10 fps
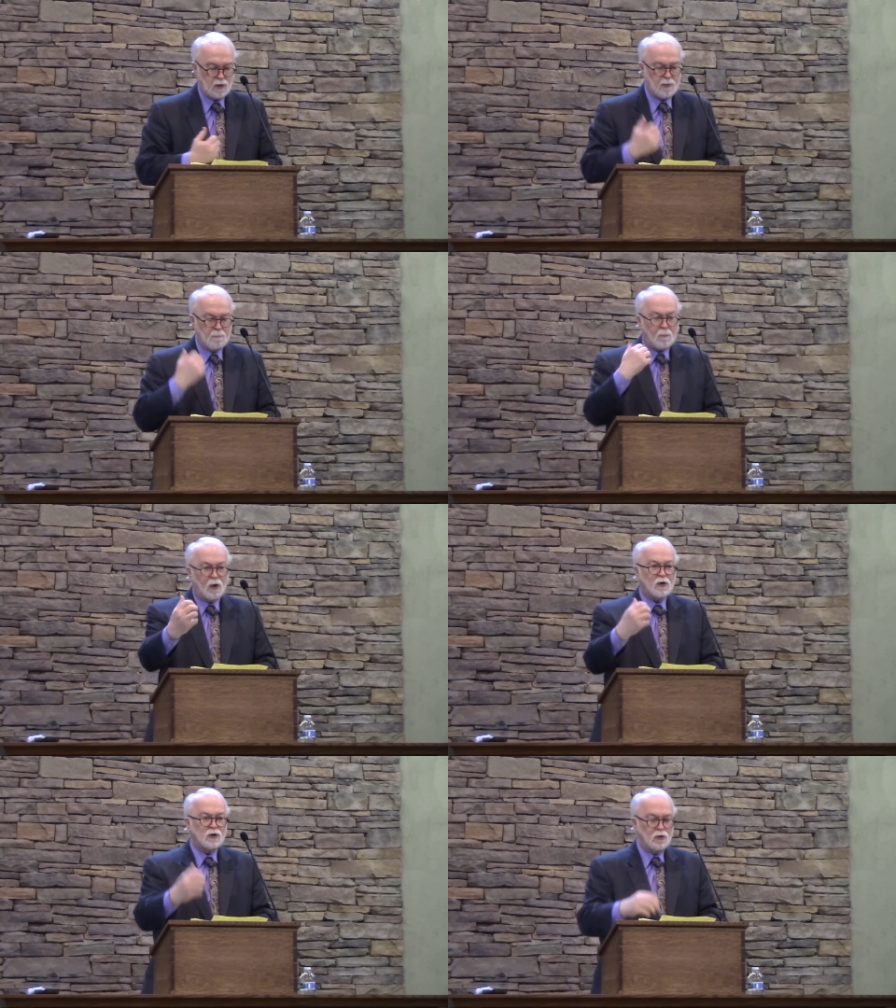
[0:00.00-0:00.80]
It
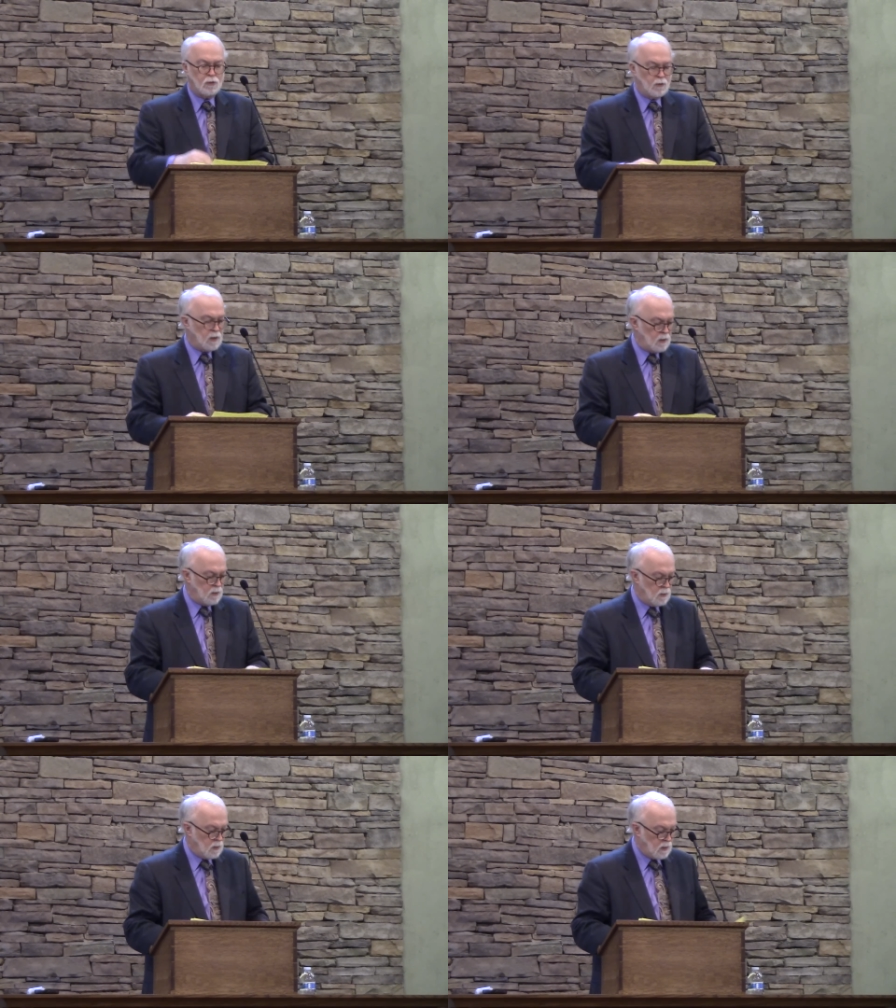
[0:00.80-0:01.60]
marked you
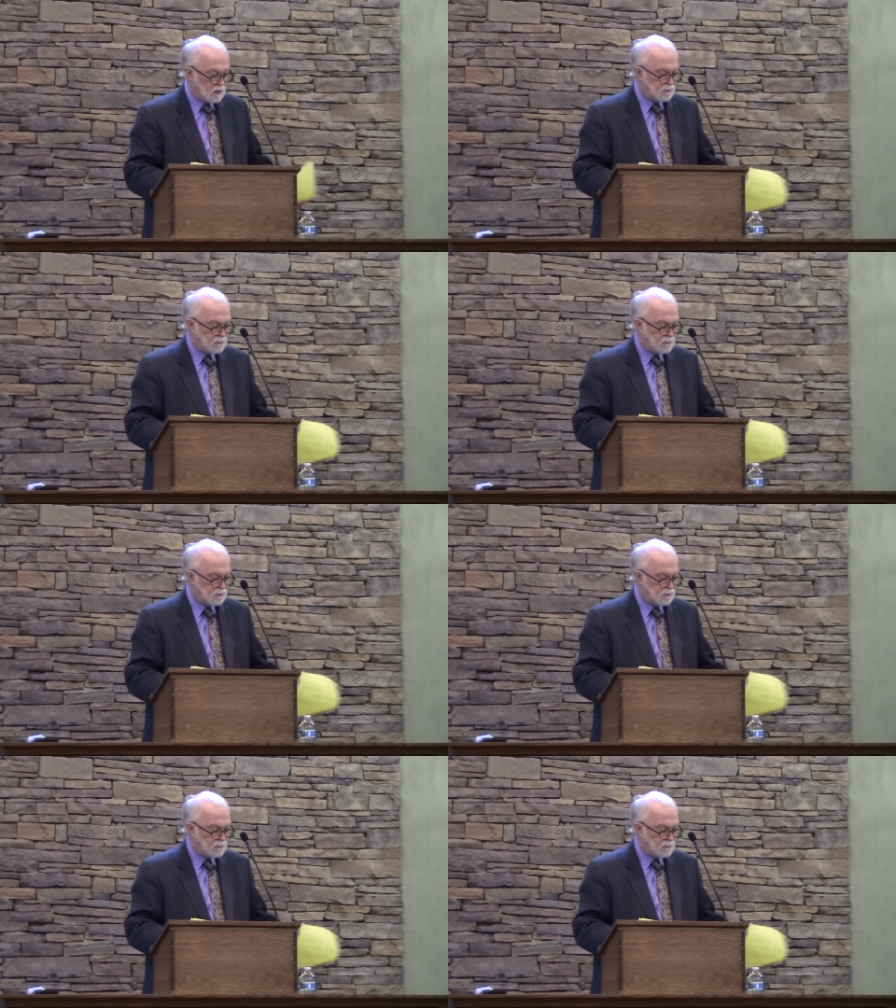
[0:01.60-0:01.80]
as